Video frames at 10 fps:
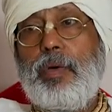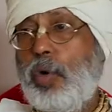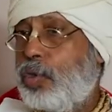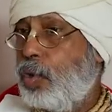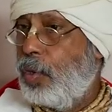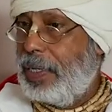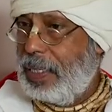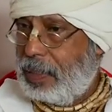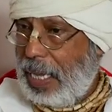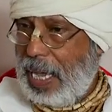go through
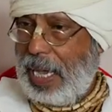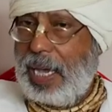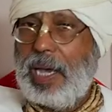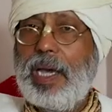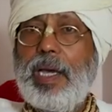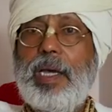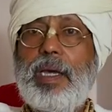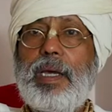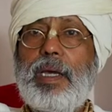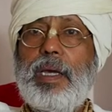Gita
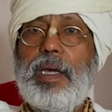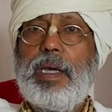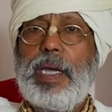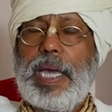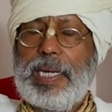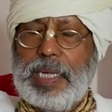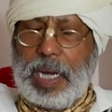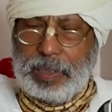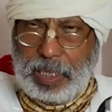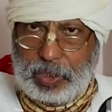and
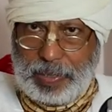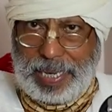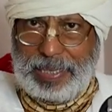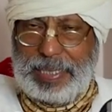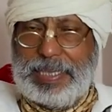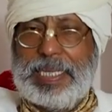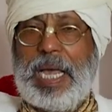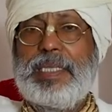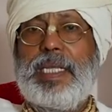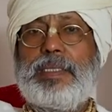understand Gita
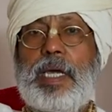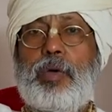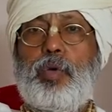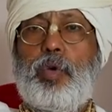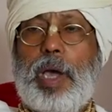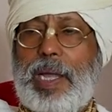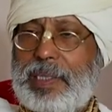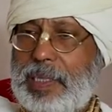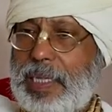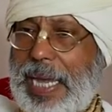under the Guru,
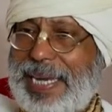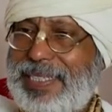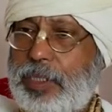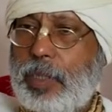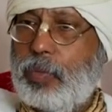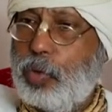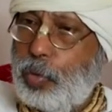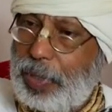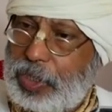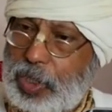under the guidance of
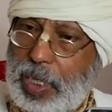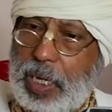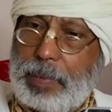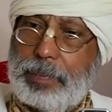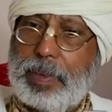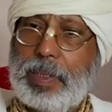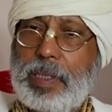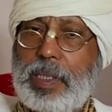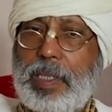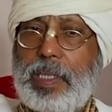Guru Vaishnava,
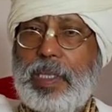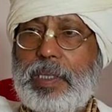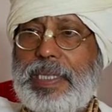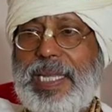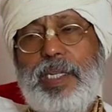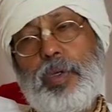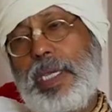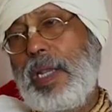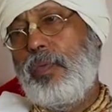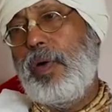then you
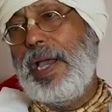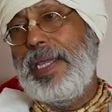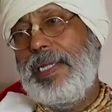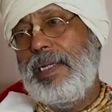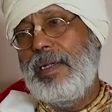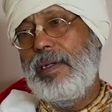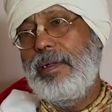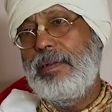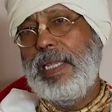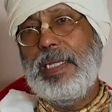can find
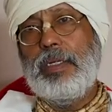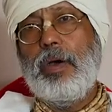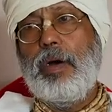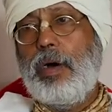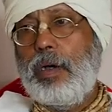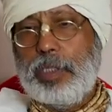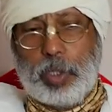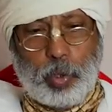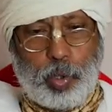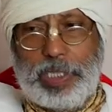that all oh,
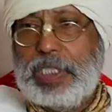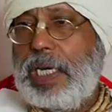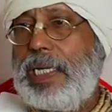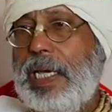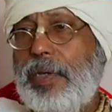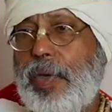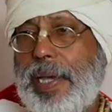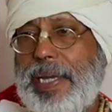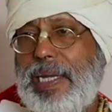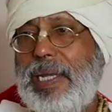the road is clear, you
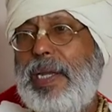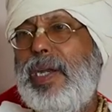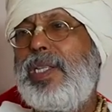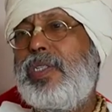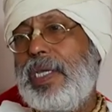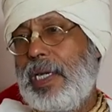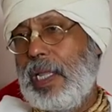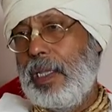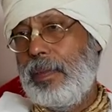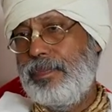are getting green
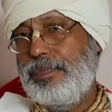signal.